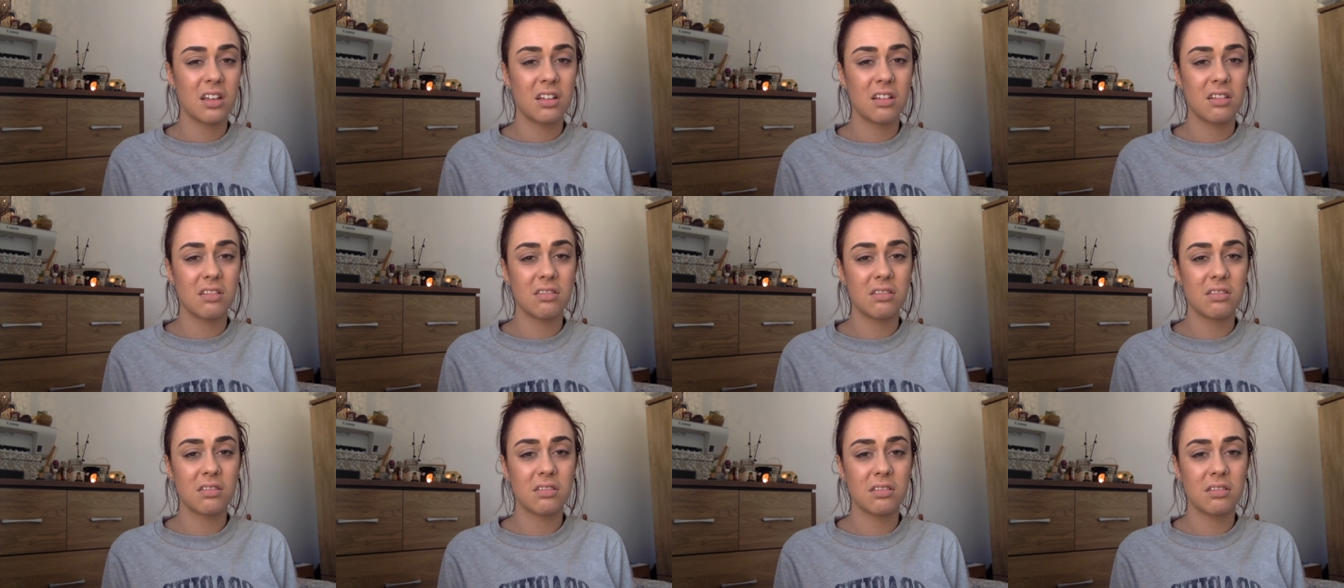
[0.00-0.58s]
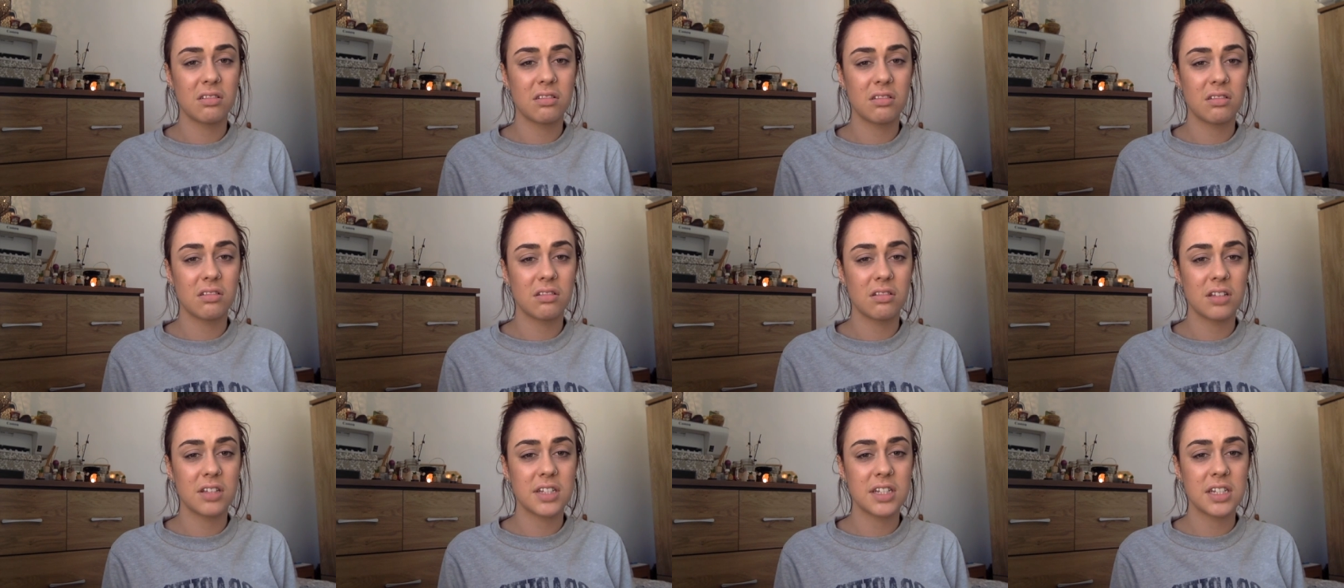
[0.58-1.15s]
Oh,
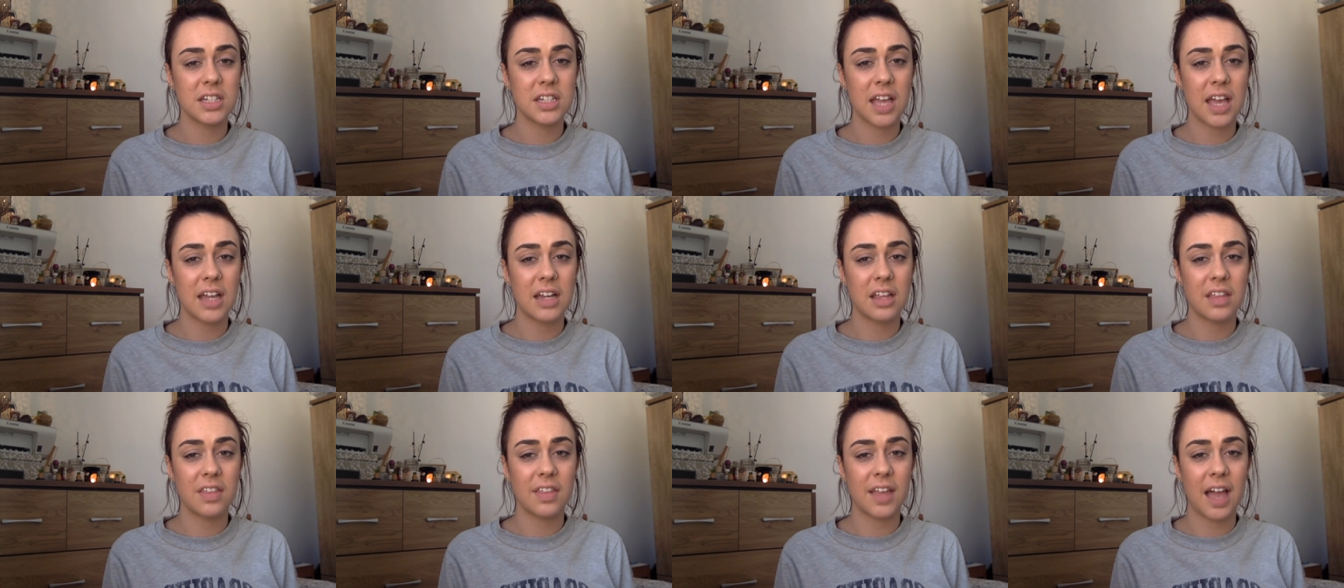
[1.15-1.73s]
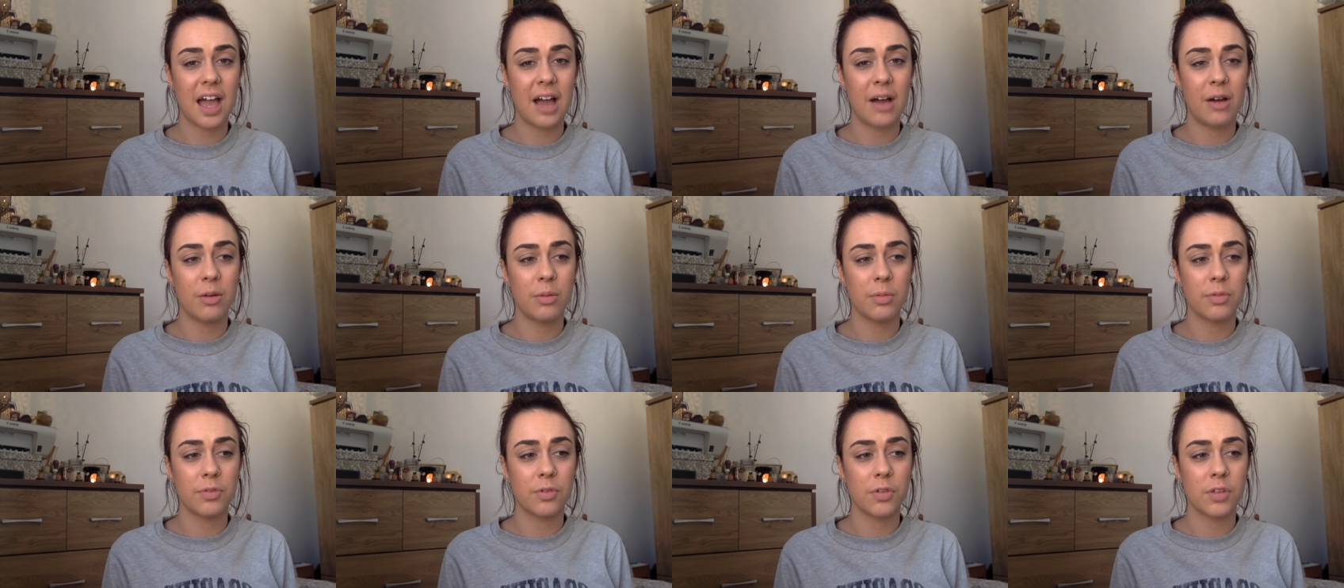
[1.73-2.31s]
I didn't get anything
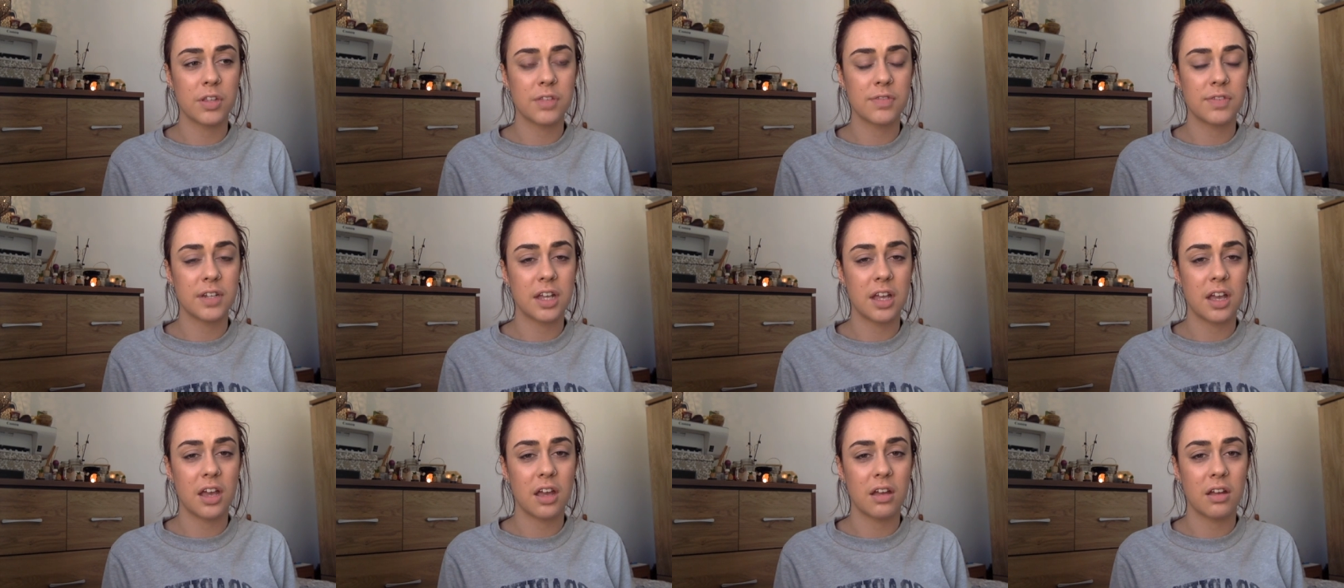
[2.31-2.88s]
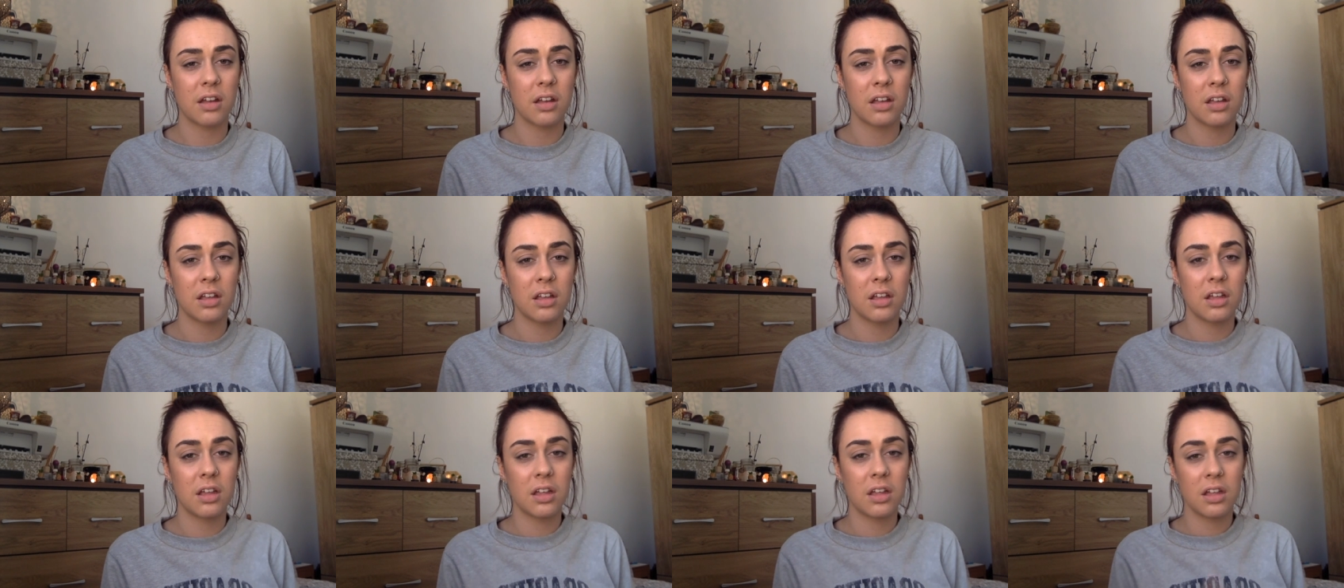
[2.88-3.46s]
out before this video.
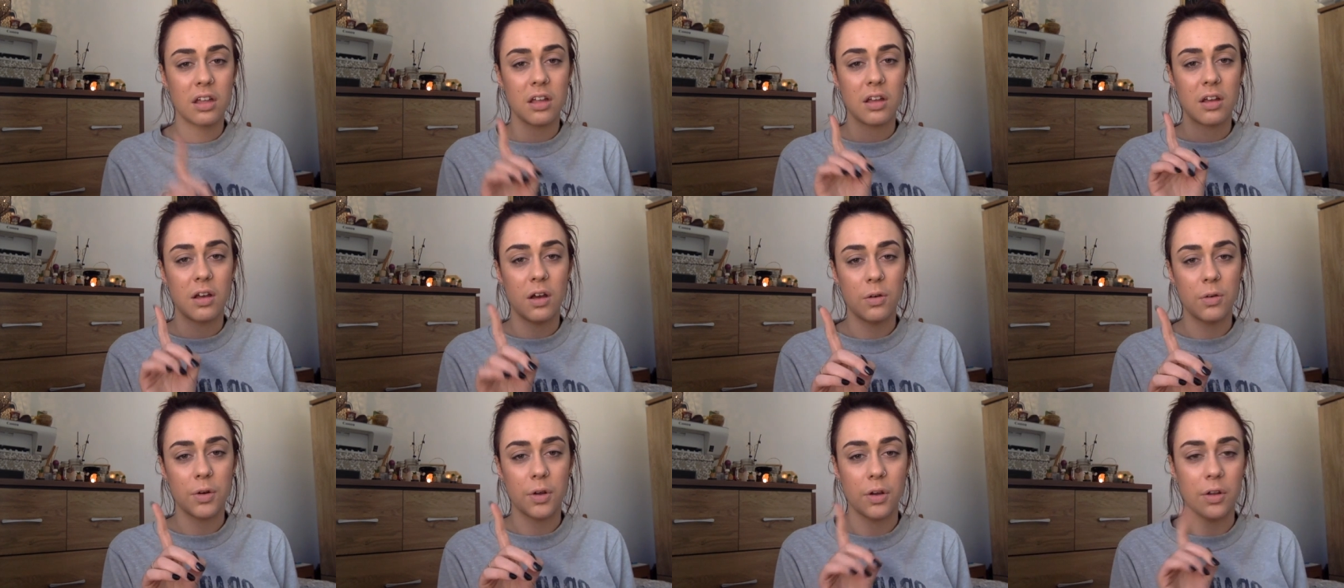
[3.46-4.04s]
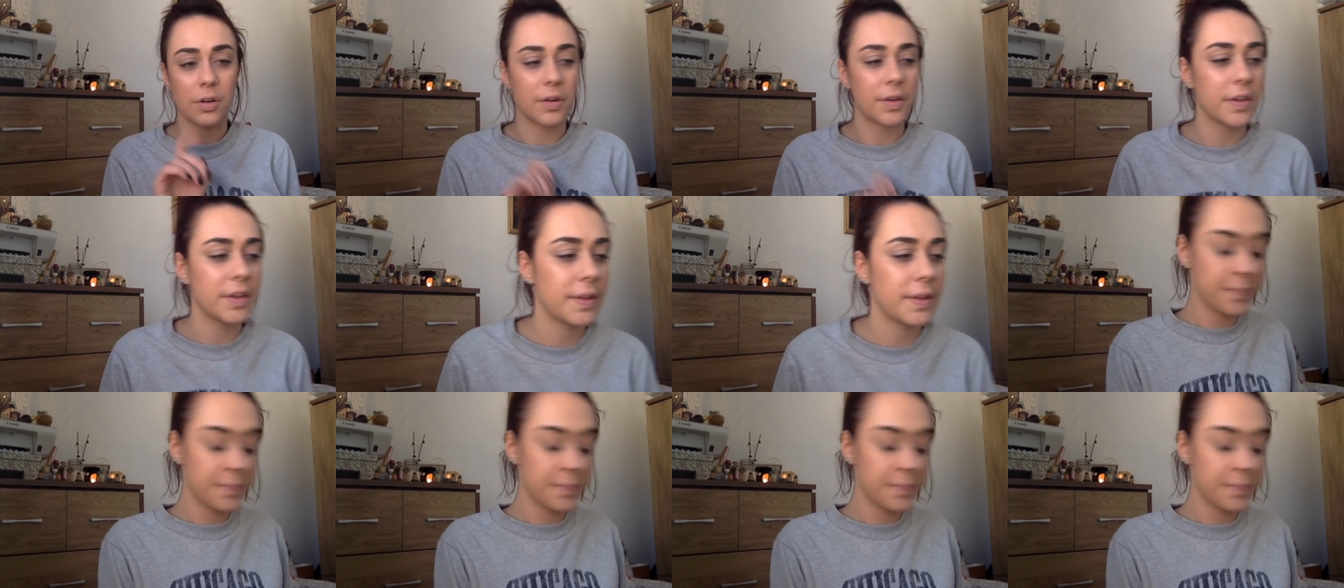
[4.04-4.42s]
Hold on.